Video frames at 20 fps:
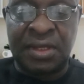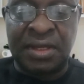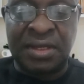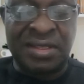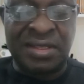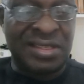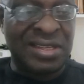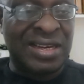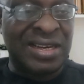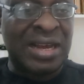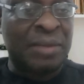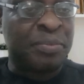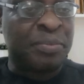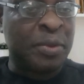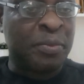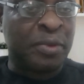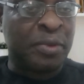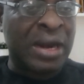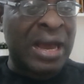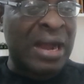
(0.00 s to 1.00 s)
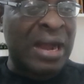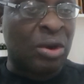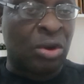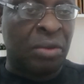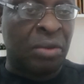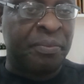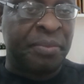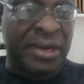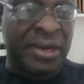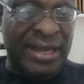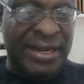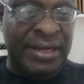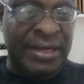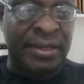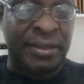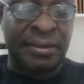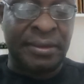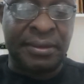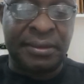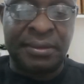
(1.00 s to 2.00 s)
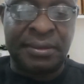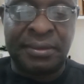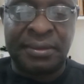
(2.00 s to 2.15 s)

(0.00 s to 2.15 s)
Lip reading: He said that people are complaining